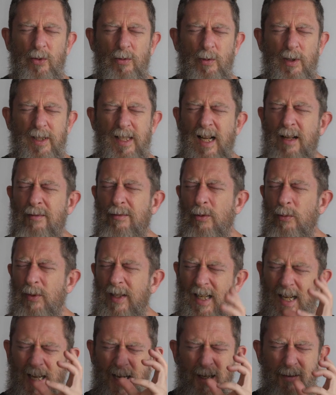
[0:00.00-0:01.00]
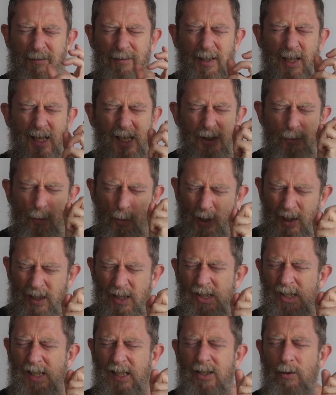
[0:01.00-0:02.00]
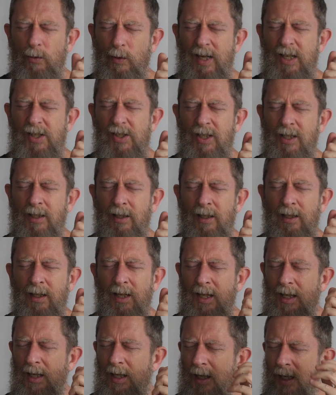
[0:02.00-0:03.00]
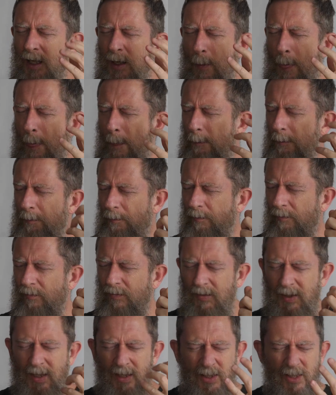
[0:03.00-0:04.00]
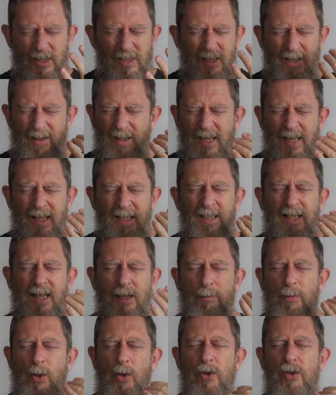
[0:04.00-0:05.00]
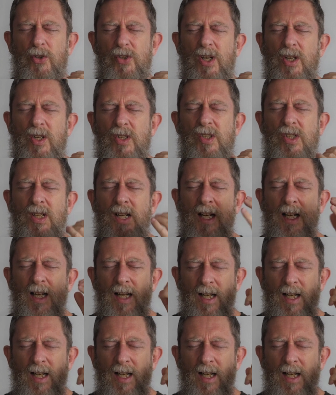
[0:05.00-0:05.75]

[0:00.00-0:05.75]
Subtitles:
Whatever we have, that one situation, that thing that bothers us,